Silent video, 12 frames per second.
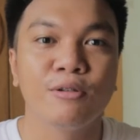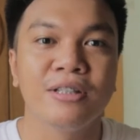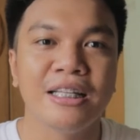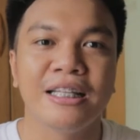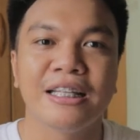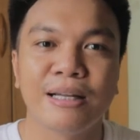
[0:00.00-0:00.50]
kung
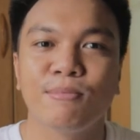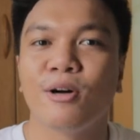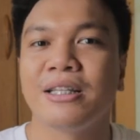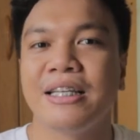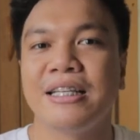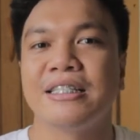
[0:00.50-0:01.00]
titingnan
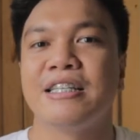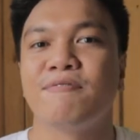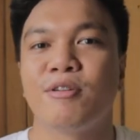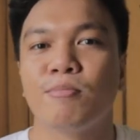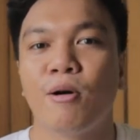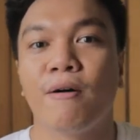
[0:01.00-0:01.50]
mo at
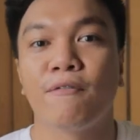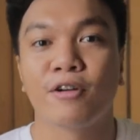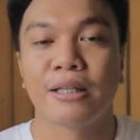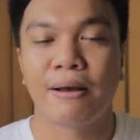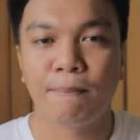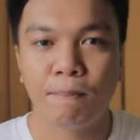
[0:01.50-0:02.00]
iisipin mo,
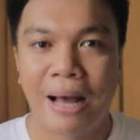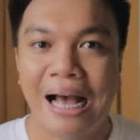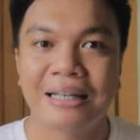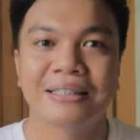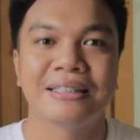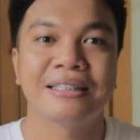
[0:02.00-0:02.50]
for the
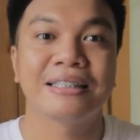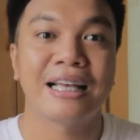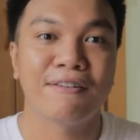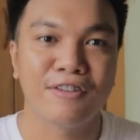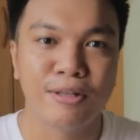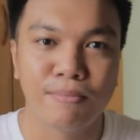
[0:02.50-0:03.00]
past
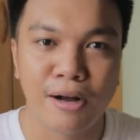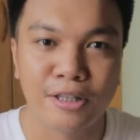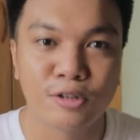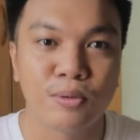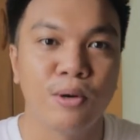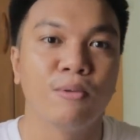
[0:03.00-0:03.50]
7
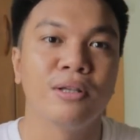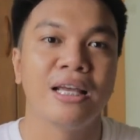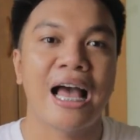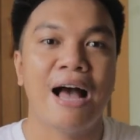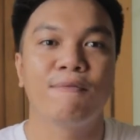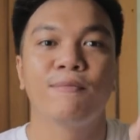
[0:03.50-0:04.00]
months, we
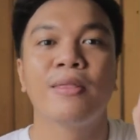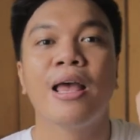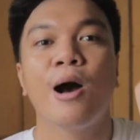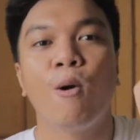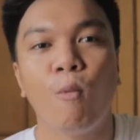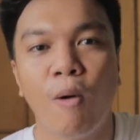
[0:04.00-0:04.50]
only have
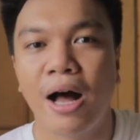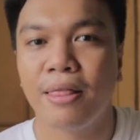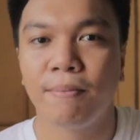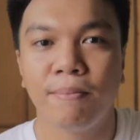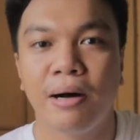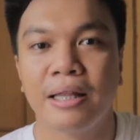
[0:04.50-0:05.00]

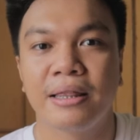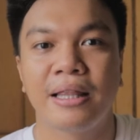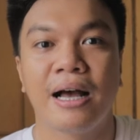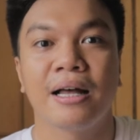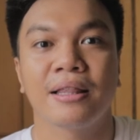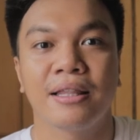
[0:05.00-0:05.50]
1 month
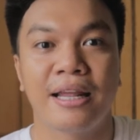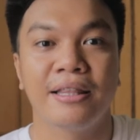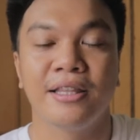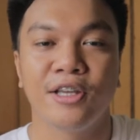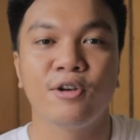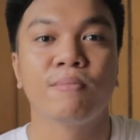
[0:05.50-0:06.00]
na
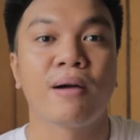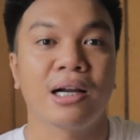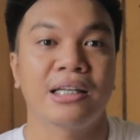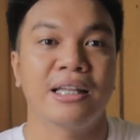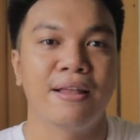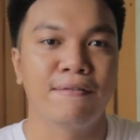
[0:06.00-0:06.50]
trending yung
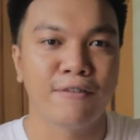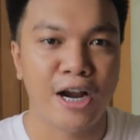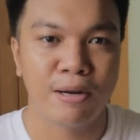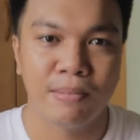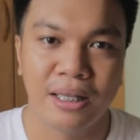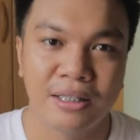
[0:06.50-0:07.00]
market
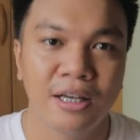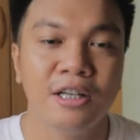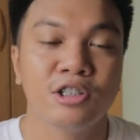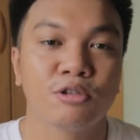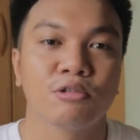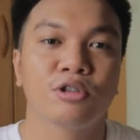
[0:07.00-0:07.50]
environment.
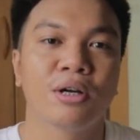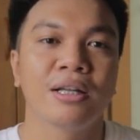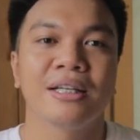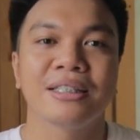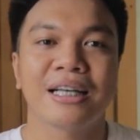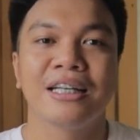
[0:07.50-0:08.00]
So
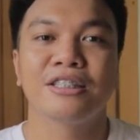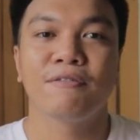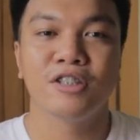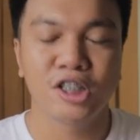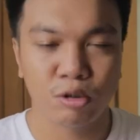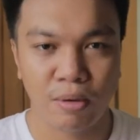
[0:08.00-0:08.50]
during these kinds of
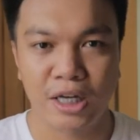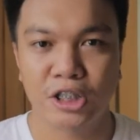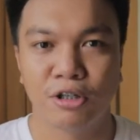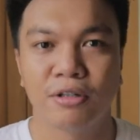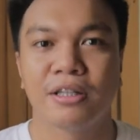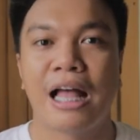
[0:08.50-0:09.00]

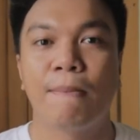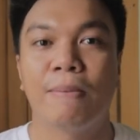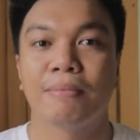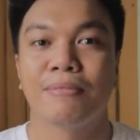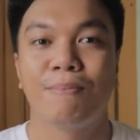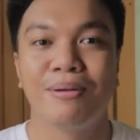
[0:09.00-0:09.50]
situation,
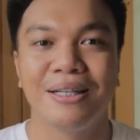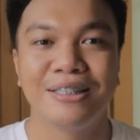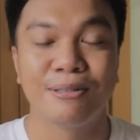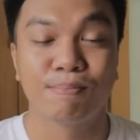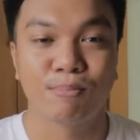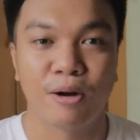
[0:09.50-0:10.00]
dapat
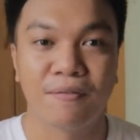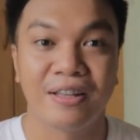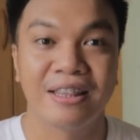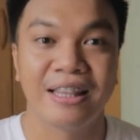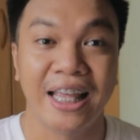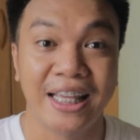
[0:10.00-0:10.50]
mabilis yung
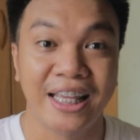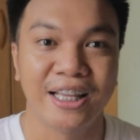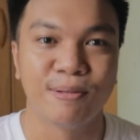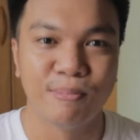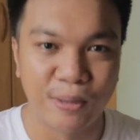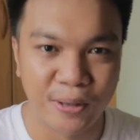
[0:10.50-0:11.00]
profit
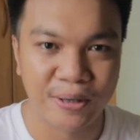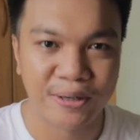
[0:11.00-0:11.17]
taking mo.